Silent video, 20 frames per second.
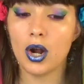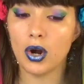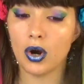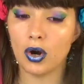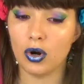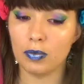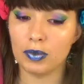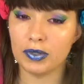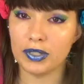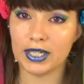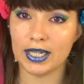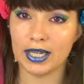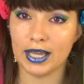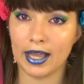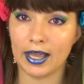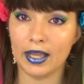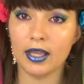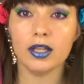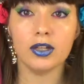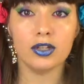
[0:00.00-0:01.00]
Urban
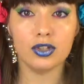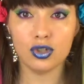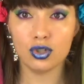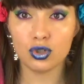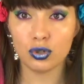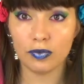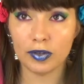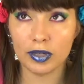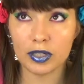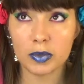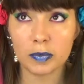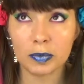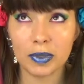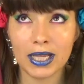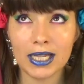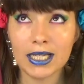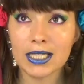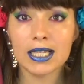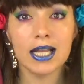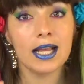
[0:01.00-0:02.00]
Decay, Juvia's
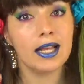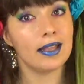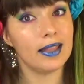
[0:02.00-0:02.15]
Place.